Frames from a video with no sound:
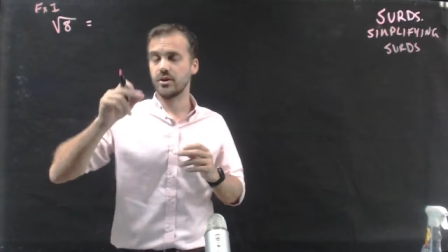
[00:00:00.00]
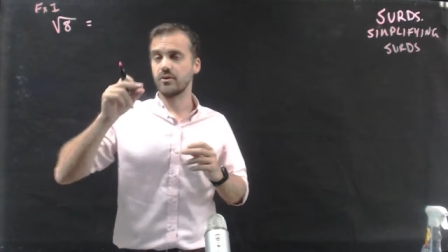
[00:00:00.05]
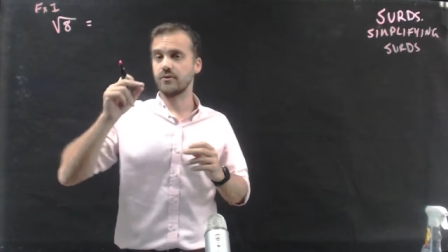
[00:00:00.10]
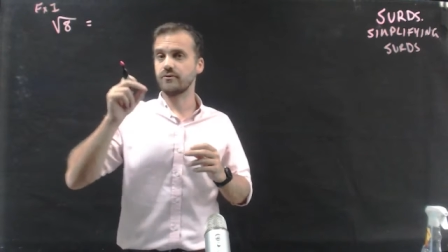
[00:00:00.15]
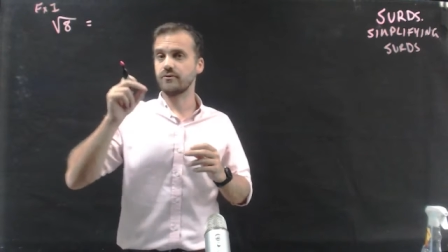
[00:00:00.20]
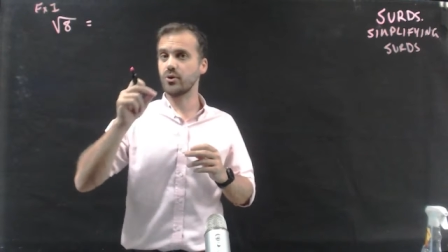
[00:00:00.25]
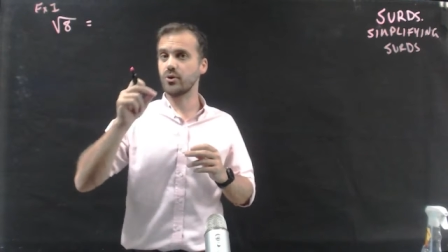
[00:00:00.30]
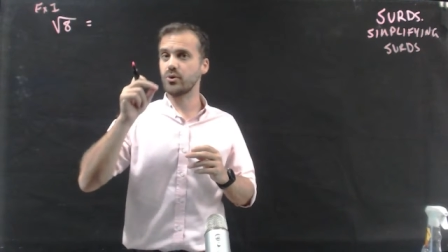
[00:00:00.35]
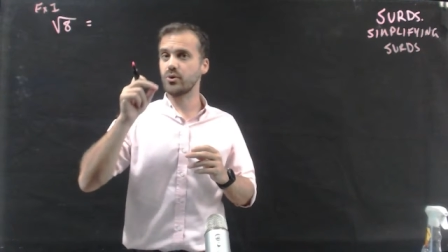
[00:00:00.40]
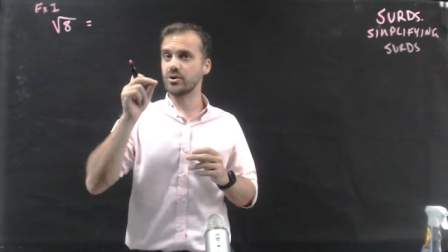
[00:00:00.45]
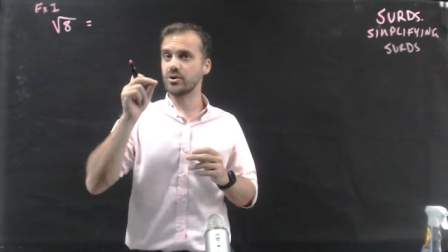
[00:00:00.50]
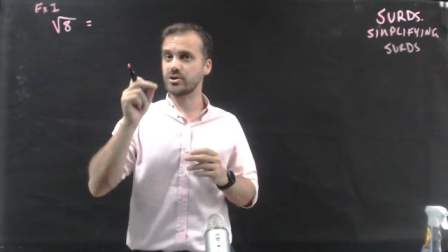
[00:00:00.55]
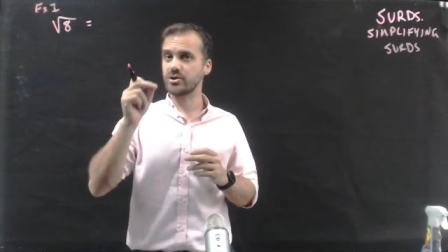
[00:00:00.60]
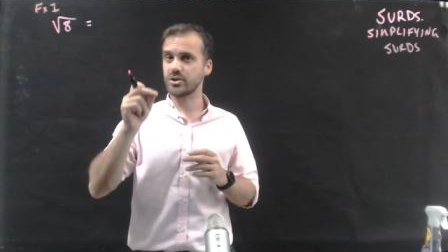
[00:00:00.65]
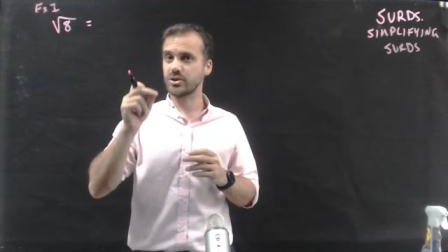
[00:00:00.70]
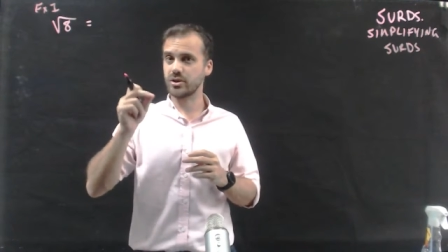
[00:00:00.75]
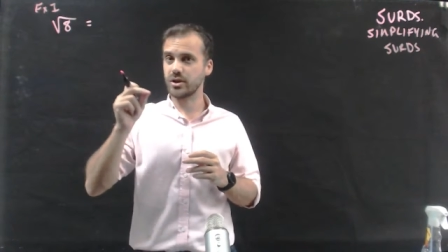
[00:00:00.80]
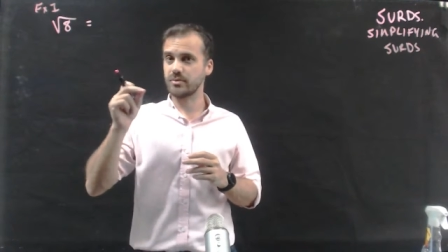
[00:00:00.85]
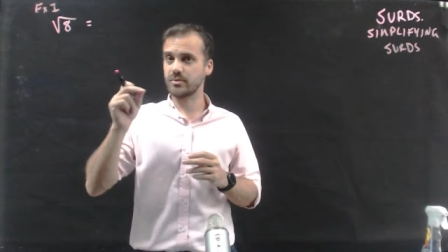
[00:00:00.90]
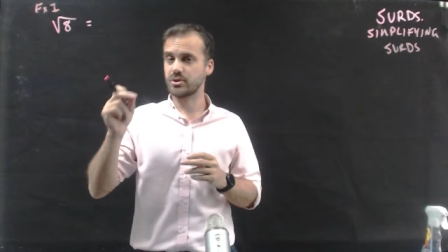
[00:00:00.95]
4
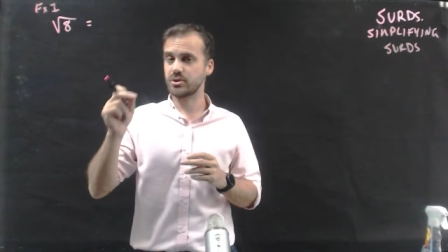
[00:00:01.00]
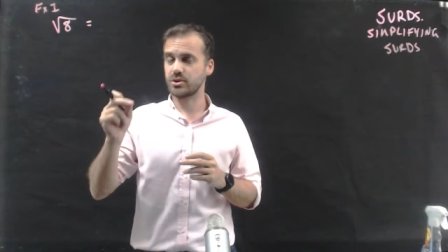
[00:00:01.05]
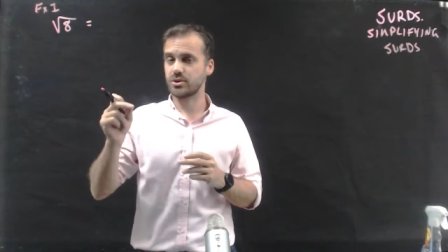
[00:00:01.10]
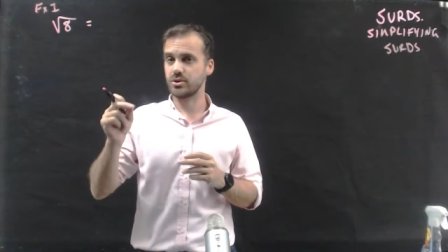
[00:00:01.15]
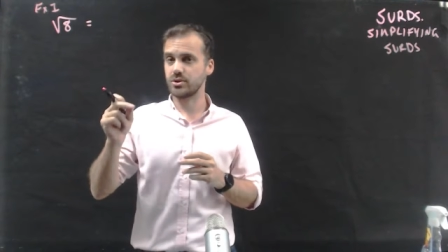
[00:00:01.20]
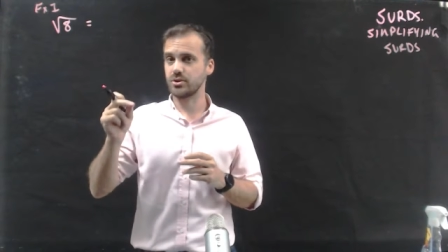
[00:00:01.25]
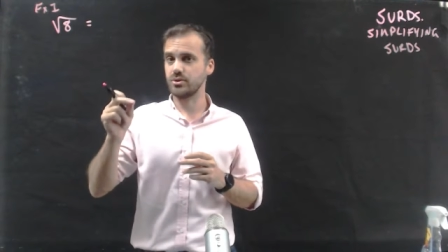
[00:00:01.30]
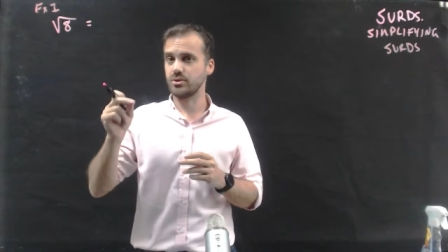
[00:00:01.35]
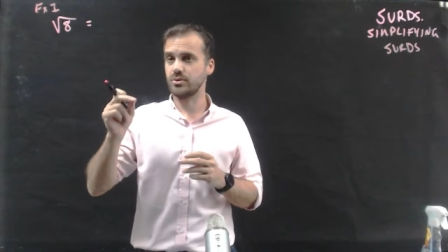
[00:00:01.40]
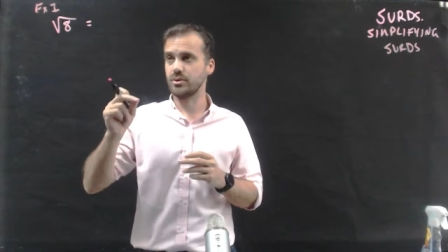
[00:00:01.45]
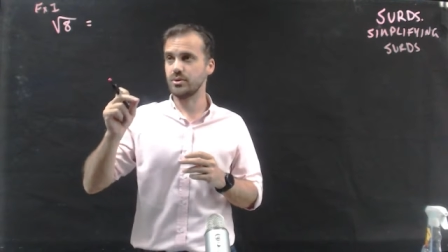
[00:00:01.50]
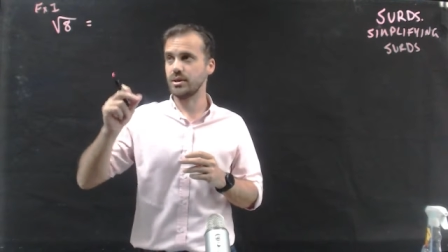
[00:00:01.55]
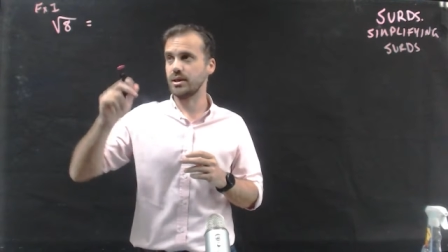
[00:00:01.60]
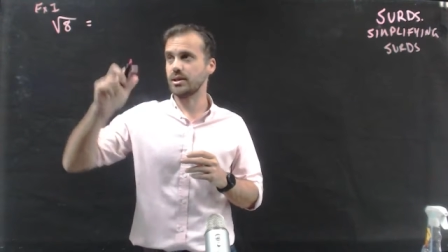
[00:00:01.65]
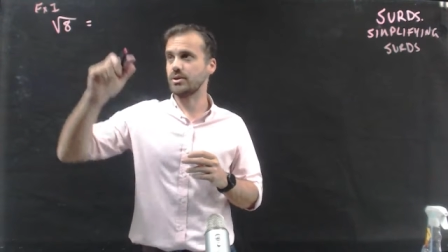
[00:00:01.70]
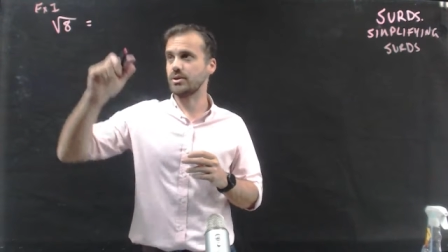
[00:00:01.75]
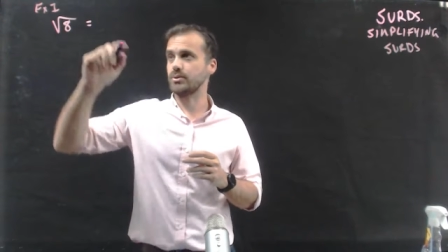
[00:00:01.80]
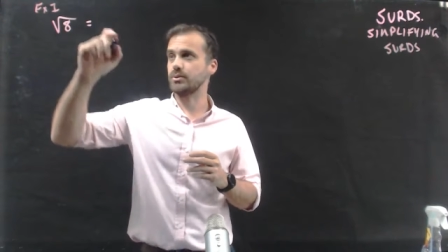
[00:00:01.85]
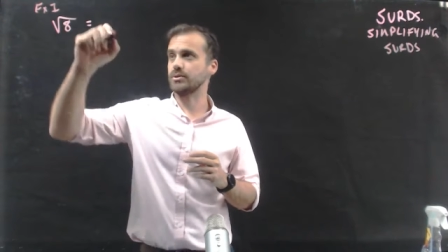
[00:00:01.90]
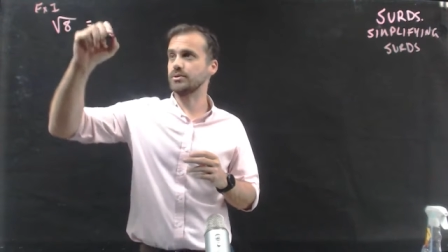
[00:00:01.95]
times 2
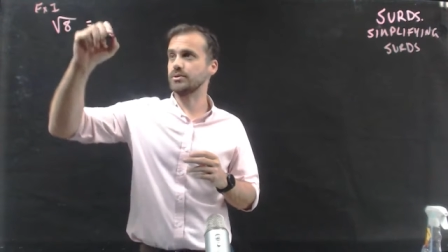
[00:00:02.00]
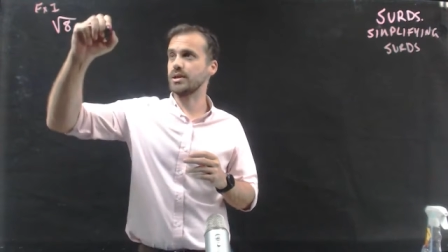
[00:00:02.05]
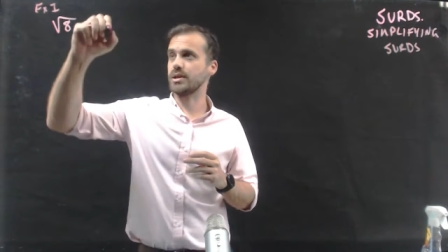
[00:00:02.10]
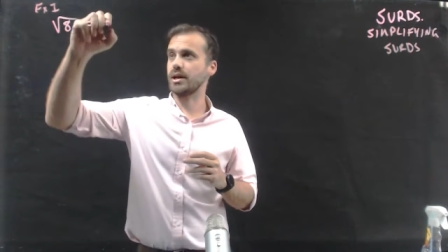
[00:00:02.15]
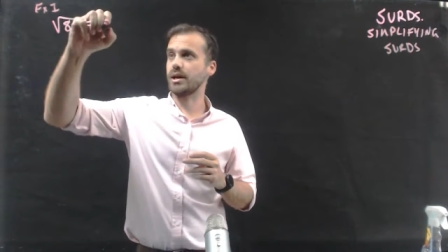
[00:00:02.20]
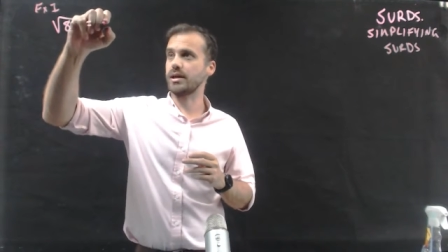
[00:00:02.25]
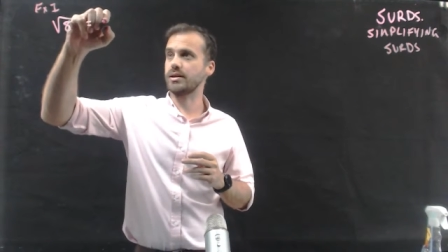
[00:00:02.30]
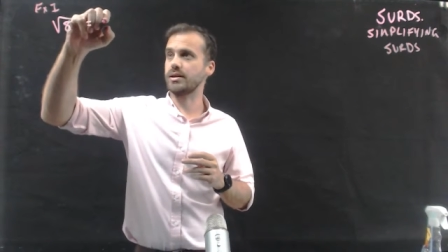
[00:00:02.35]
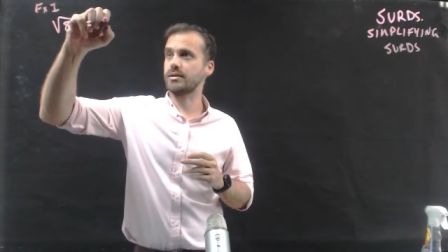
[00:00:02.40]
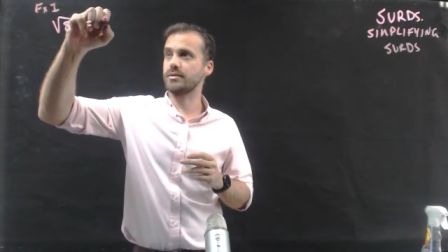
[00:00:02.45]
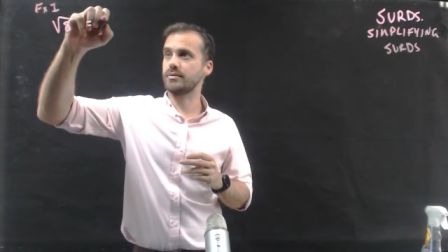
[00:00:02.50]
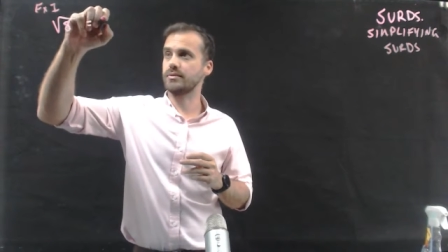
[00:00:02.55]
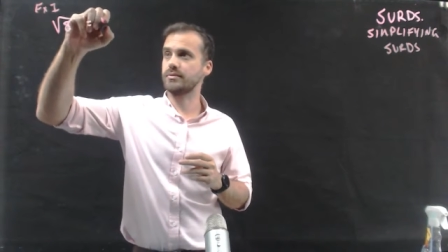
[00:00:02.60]
equals 8.